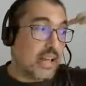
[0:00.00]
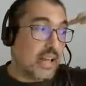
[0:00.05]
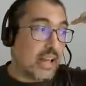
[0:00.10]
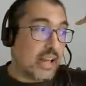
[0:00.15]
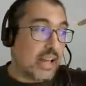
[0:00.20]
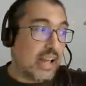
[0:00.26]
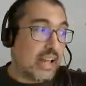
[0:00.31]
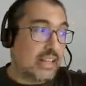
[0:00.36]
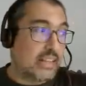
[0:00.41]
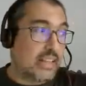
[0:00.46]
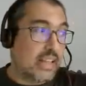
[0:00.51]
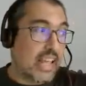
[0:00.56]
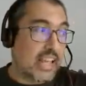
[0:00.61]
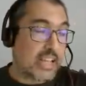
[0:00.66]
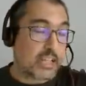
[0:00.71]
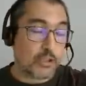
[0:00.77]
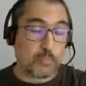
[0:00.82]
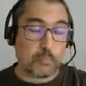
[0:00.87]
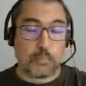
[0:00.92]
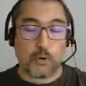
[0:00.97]
and
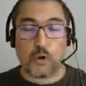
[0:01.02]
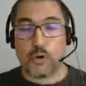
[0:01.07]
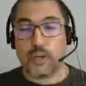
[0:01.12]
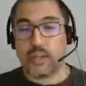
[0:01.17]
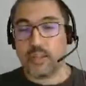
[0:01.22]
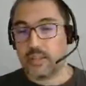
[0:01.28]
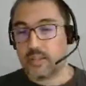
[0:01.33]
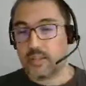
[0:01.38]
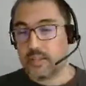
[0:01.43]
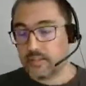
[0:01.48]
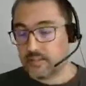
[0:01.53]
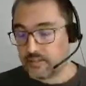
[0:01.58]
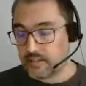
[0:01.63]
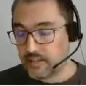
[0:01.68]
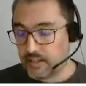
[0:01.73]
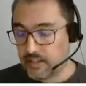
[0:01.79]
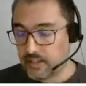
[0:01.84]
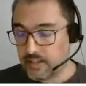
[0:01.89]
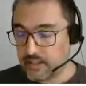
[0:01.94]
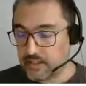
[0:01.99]
exploit this,
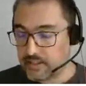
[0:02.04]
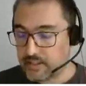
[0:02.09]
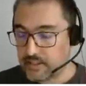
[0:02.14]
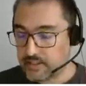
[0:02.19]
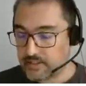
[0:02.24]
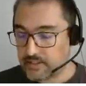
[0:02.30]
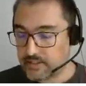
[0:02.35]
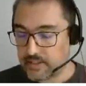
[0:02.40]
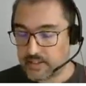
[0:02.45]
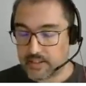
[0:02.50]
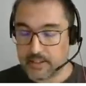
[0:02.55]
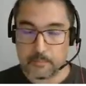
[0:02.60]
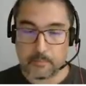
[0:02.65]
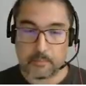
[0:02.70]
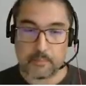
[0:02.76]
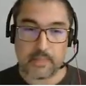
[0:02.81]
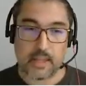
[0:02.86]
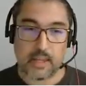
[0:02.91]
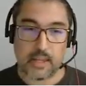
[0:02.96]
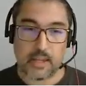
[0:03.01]
eh, this eh,
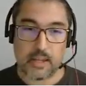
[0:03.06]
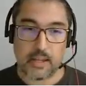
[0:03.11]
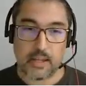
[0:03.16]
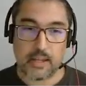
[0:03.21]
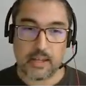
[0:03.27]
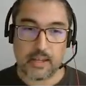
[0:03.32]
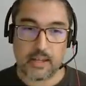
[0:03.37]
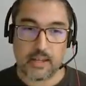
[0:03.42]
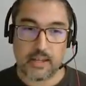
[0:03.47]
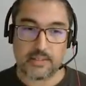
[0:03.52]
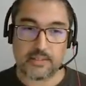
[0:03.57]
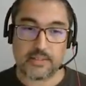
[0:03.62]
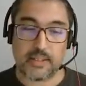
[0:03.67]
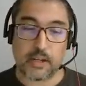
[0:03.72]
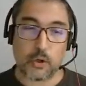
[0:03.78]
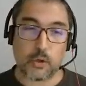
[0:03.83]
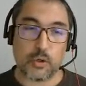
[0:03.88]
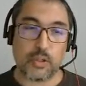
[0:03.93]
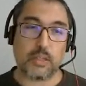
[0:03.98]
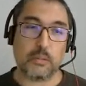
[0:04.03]
Eh, eh,
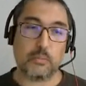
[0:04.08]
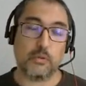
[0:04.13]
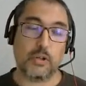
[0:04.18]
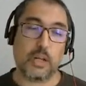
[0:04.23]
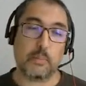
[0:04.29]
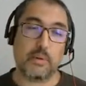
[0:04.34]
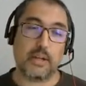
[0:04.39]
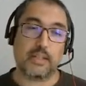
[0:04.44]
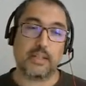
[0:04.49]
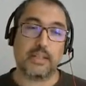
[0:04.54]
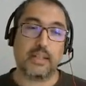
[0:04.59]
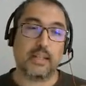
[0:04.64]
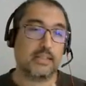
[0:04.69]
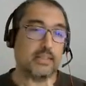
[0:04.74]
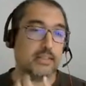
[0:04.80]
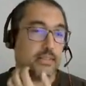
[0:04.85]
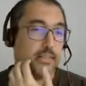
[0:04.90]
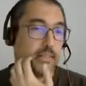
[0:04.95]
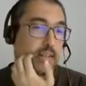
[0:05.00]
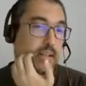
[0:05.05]
security vulnerability that
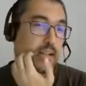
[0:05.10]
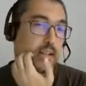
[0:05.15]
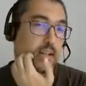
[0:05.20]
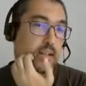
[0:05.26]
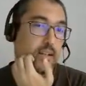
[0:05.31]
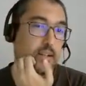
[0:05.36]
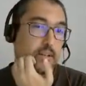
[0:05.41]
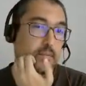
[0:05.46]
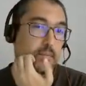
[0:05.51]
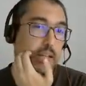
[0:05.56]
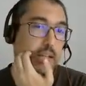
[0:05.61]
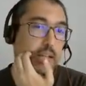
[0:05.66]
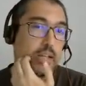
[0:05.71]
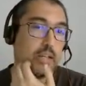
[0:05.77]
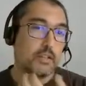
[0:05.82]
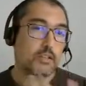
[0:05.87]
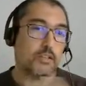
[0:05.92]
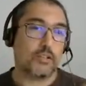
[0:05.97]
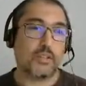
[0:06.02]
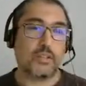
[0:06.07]
is in the kernel.
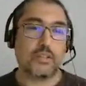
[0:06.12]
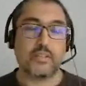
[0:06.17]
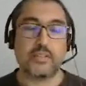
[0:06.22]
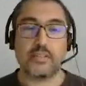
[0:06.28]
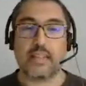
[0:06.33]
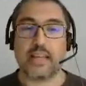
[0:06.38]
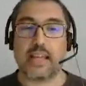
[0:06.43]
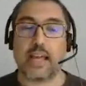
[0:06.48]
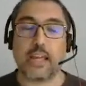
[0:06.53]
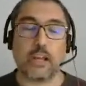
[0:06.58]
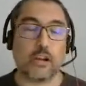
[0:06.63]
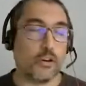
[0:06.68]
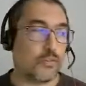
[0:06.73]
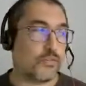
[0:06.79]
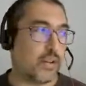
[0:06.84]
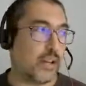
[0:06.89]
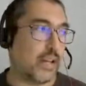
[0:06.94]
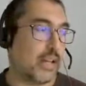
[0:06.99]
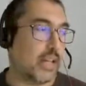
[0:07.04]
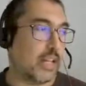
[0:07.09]
So this is the kind of
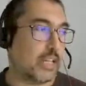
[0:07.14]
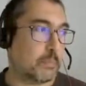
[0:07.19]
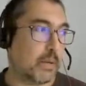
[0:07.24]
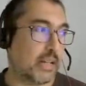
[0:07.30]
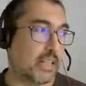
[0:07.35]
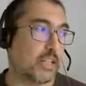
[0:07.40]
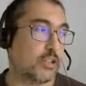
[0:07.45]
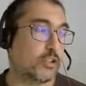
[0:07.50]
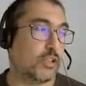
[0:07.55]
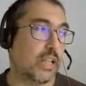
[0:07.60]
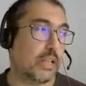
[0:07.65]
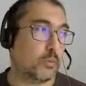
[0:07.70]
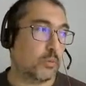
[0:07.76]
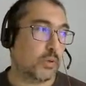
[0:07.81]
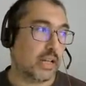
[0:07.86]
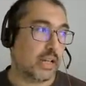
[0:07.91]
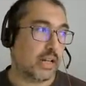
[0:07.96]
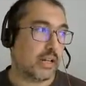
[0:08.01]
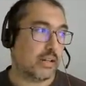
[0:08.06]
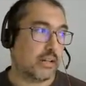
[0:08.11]
eh, expectation that
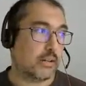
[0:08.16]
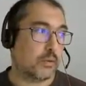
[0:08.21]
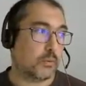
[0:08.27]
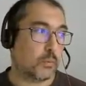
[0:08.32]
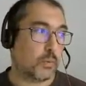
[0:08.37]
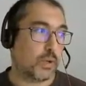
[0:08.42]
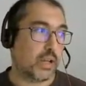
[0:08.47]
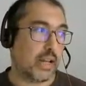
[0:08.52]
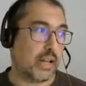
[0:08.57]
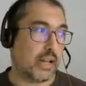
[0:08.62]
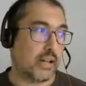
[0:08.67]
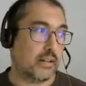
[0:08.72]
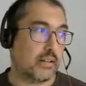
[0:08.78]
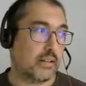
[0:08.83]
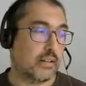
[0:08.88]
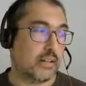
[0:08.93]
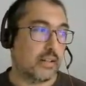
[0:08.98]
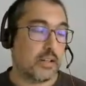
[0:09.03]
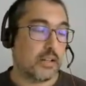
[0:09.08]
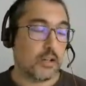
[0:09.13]
we can we
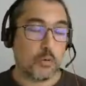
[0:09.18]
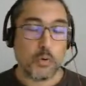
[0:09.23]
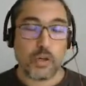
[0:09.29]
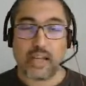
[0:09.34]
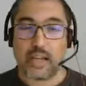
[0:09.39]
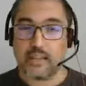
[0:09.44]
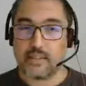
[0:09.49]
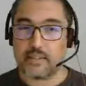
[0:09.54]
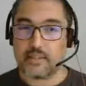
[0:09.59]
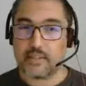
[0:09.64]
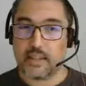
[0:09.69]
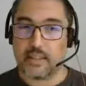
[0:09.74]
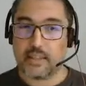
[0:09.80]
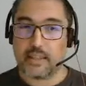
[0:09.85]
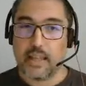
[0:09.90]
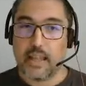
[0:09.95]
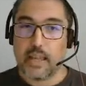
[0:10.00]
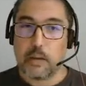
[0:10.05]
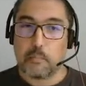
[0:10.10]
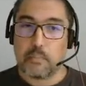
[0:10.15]
can we can set.
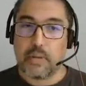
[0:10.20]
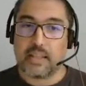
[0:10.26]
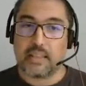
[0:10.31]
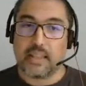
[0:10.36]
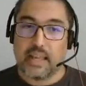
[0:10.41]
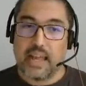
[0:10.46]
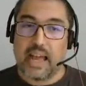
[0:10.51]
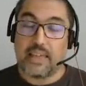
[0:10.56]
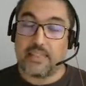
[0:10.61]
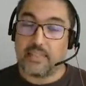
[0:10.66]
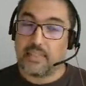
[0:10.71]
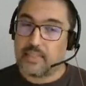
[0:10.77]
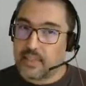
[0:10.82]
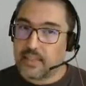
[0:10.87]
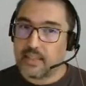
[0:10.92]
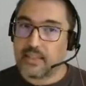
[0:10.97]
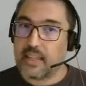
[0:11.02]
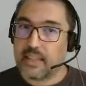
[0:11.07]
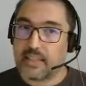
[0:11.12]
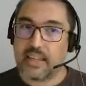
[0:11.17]
But I
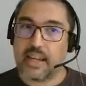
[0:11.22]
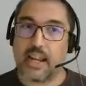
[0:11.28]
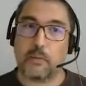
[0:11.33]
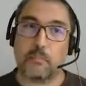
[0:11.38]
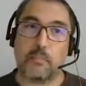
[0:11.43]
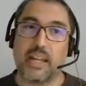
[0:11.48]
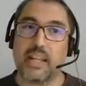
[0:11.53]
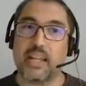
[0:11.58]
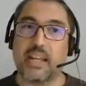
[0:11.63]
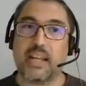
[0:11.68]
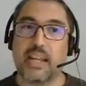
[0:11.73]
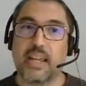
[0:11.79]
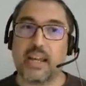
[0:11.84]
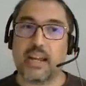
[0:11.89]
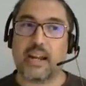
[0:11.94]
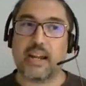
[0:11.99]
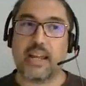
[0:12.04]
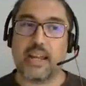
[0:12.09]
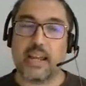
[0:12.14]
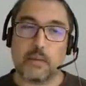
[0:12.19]
think that there are very
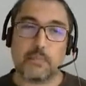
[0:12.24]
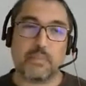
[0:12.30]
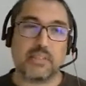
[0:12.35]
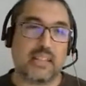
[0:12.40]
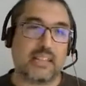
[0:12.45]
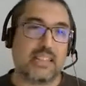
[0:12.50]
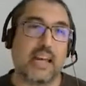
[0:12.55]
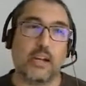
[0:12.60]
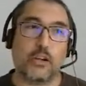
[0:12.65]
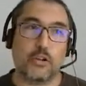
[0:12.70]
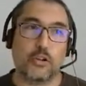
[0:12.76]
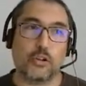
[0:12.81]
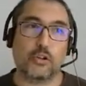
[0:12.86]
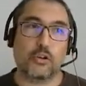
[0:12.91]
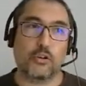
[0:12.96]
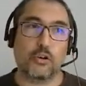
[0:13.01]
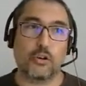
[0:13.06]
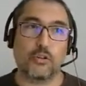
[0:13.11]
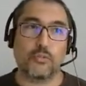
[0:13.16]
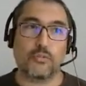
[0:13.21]
clear elements that are not
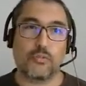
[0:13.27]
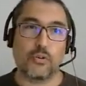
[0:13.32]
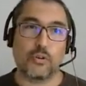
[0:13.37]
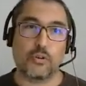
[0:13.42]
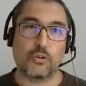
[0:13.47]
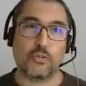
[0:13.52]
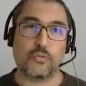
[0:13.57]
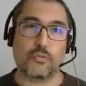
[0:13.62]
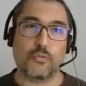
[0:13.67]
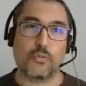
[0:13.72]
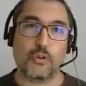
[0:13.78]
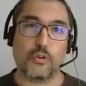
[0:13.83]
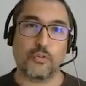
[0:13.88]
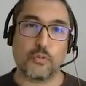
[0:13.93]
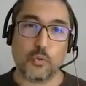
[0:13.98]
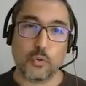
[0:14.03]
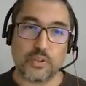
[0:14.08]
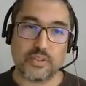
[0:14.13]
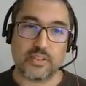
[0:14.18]
good for for full disk